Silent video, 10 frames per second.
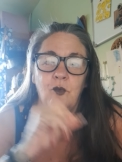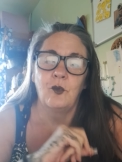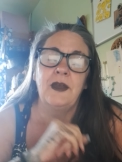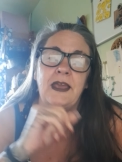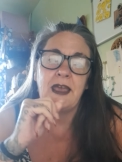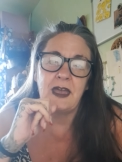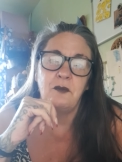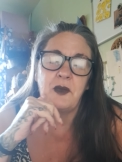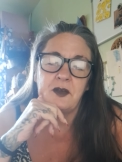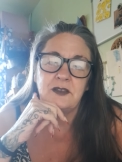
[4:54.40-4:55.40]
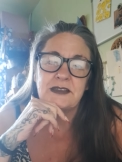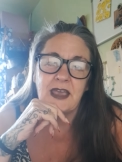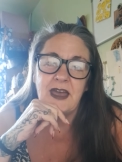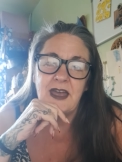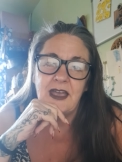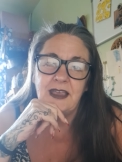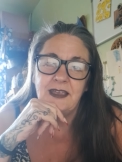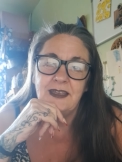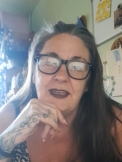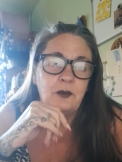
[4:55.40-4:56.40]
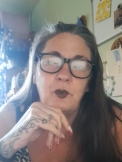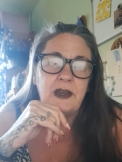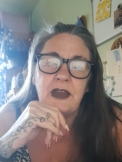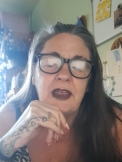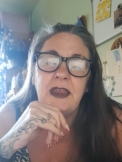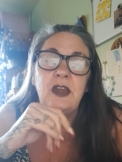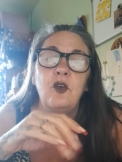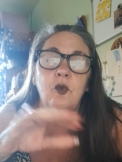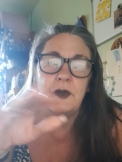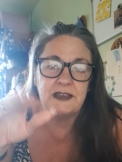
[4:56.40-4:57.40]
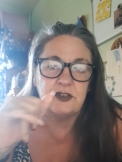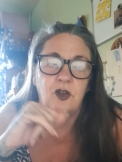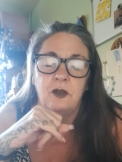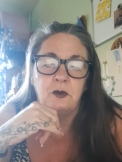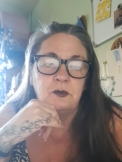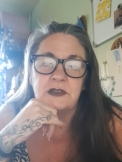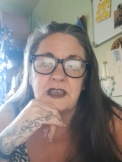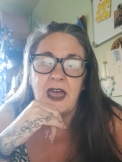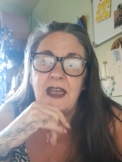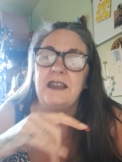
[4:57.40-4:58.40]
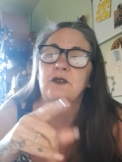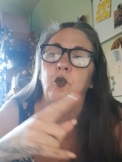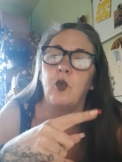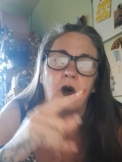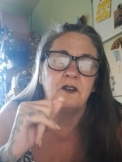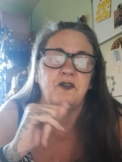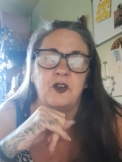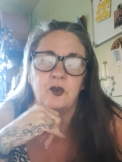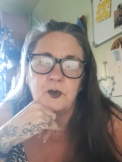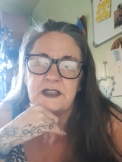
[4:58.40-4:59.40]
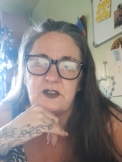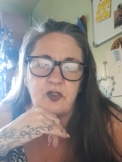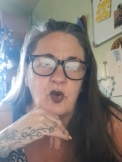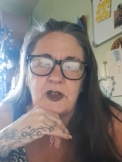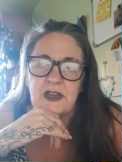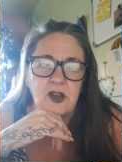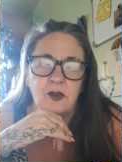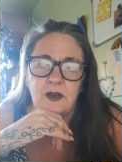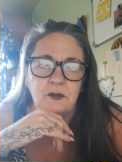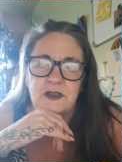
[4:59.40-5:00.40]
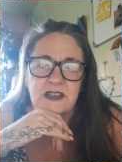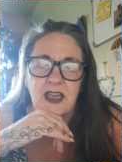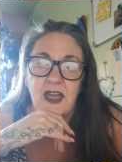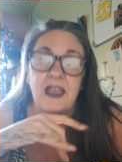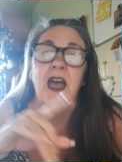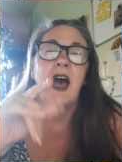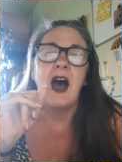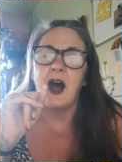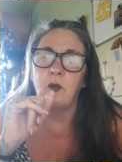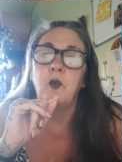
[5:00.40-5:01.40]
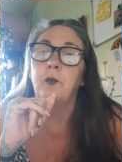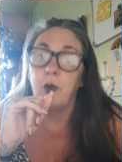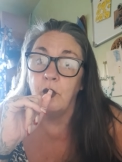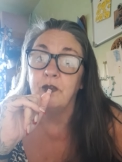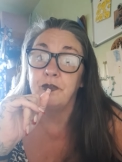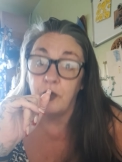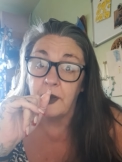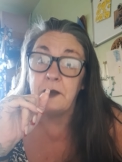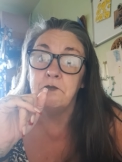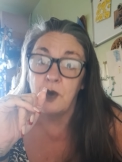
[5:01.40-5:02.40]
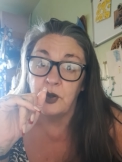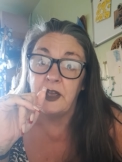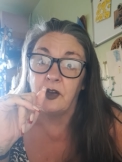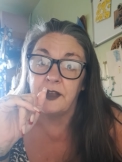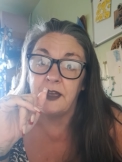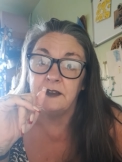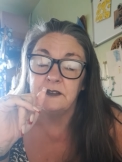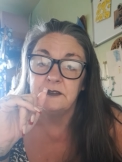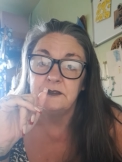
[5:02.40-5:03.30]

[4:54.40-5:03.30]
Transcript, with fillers: when he came out as gay. We, he'd always known he was gay. His wife had always fucking known he was gay. I will put fucking money on it.